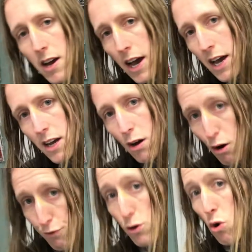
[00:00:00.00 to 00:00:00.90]
and
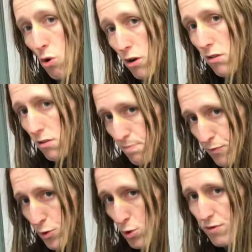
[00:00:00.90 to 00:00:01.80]
of course
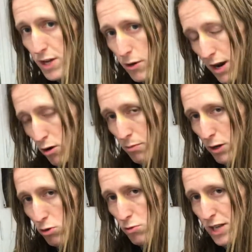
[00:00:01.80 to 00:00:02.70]
new video here on my
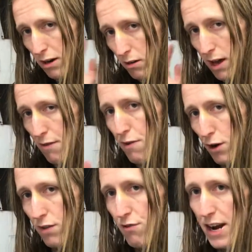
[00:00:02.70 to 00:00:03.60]
YouTube channel every
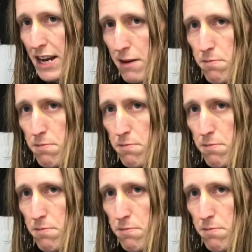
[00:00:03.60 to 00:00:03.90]
fucking Friday.